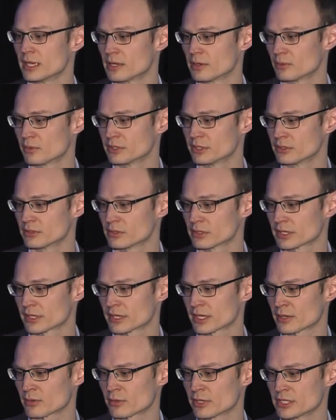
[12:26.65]
When you look at
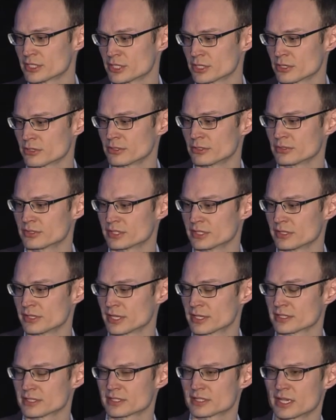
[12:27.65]
that ratio, you see
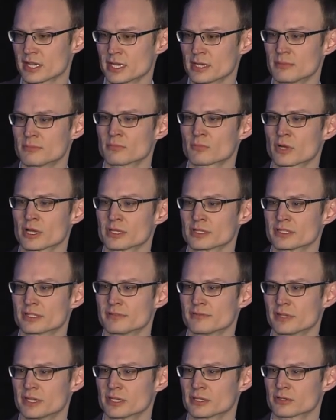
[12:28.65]
that same
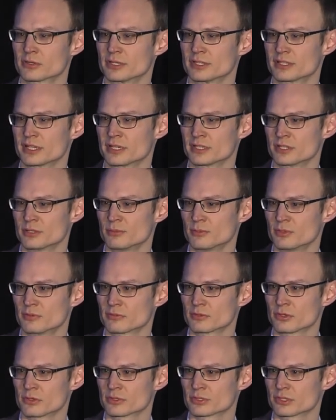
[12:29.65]
relative increase as you
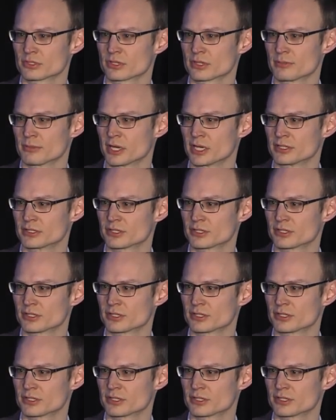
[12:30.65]
move closer to the mine.